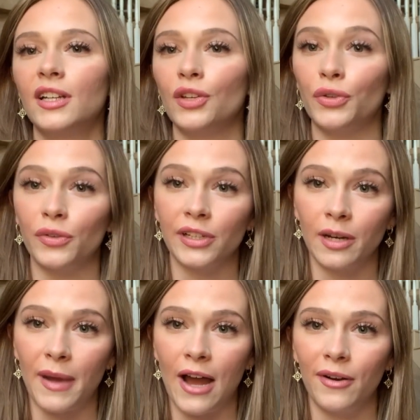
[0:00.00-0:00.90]
nuclear
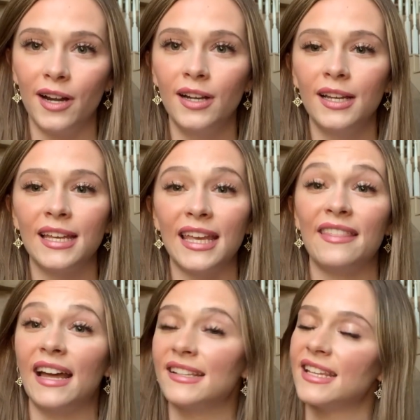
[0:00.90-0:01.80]
power, and
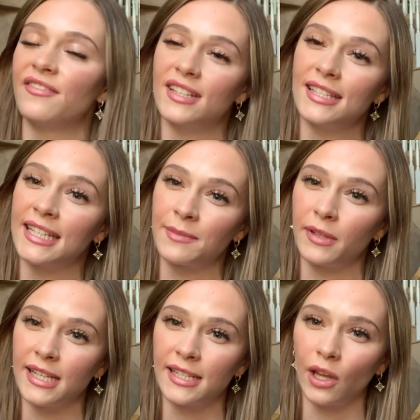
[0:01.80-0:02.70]
that is if it's
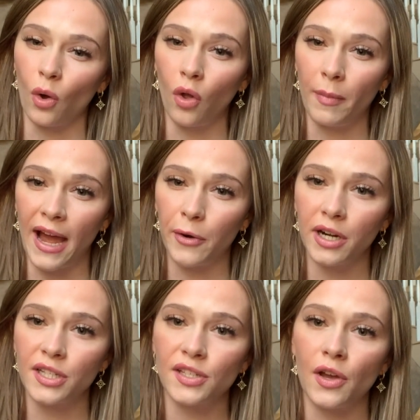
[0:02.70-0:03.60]
displacing coal
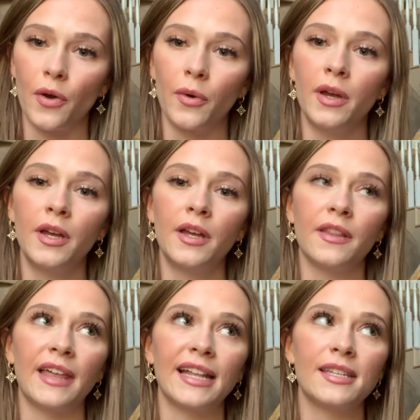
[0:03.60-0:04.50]
power. So
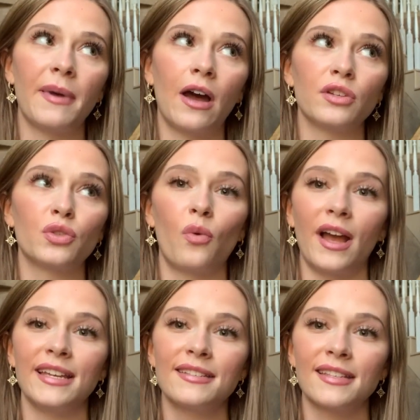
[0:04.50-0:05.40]
that's about
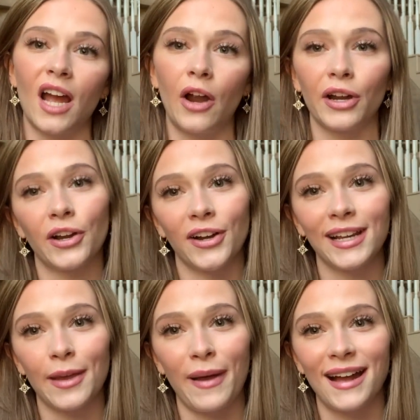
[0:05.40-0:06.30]
twice our current
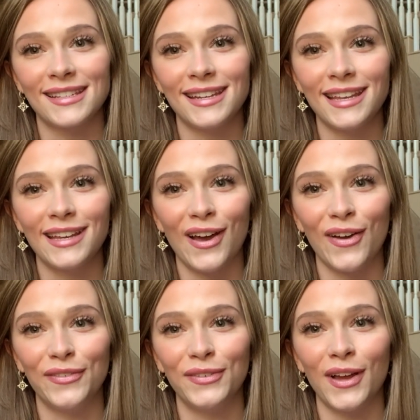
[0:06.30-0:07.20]
capacity
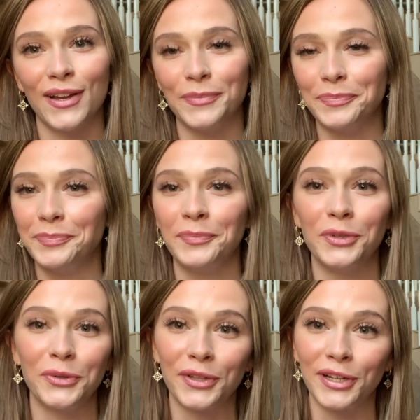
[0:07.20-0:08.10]
of
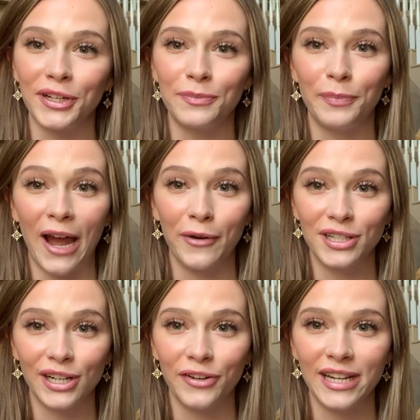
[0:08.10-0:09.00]
nuclear power
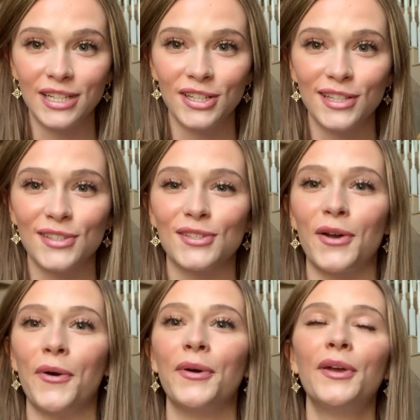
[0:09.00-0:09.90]
generation.
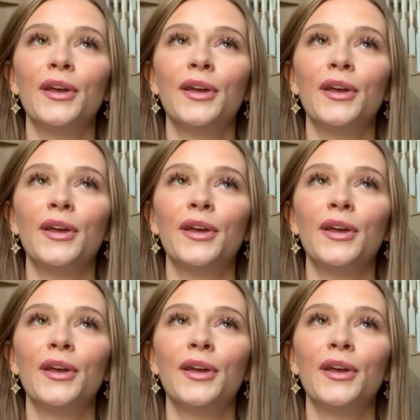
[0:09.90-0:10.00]
So